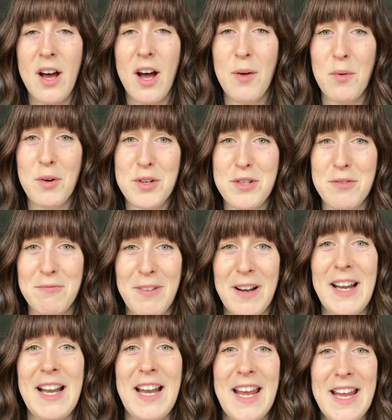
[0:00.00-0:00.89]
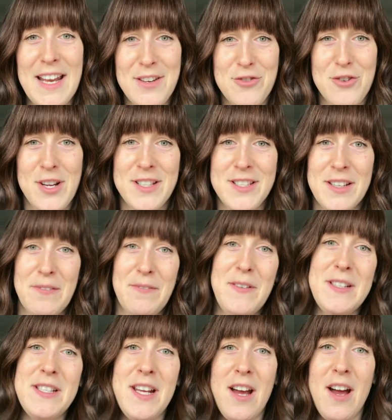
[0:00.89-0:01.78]
I watched a really interesting
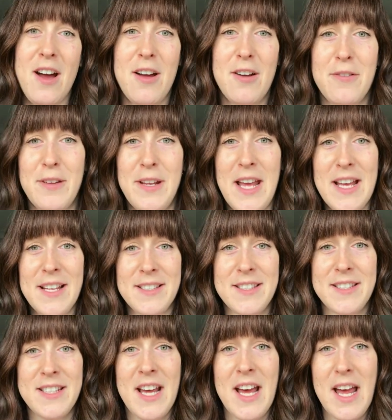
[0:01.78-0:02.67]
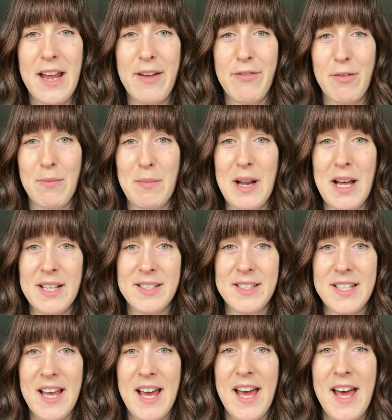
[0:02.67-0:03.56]
video yesterday from
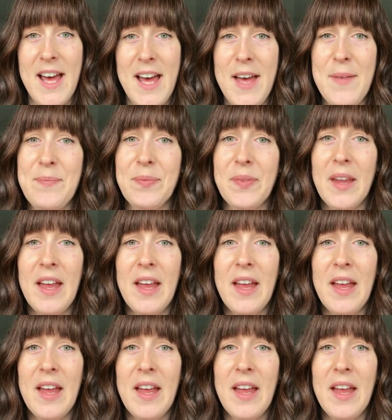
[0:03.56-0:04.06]
Luster Hair,